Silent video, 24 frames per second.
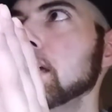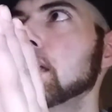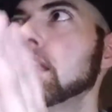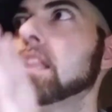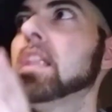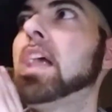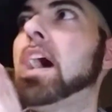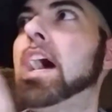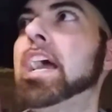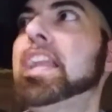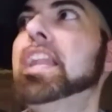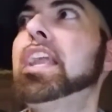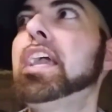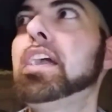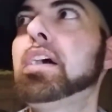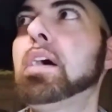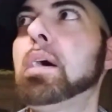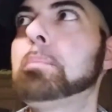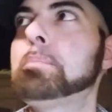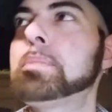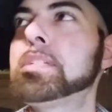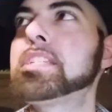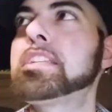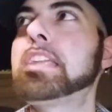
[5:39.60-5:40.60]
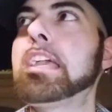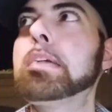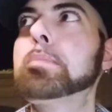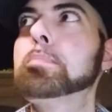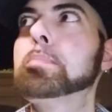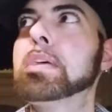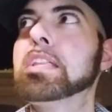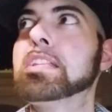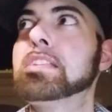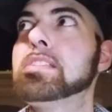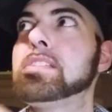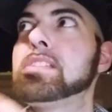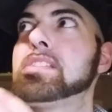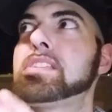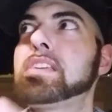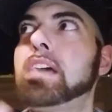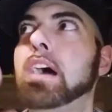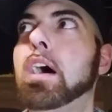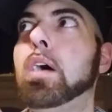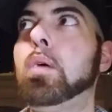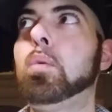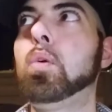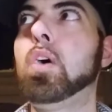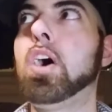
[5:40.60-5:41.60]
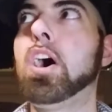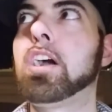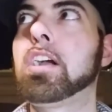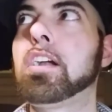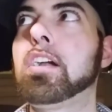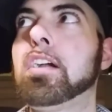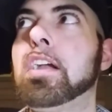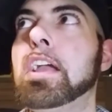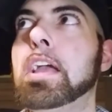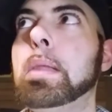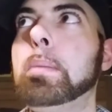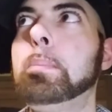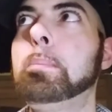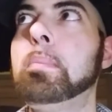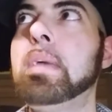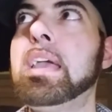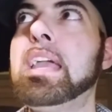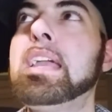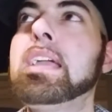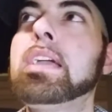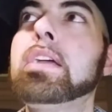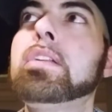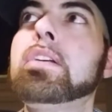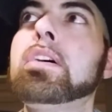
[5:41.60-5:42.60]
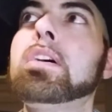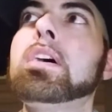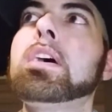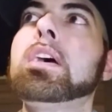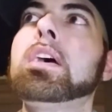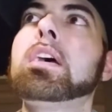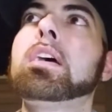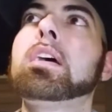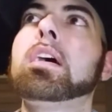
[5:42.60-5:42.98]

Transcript: lining up statements Scott Walker had made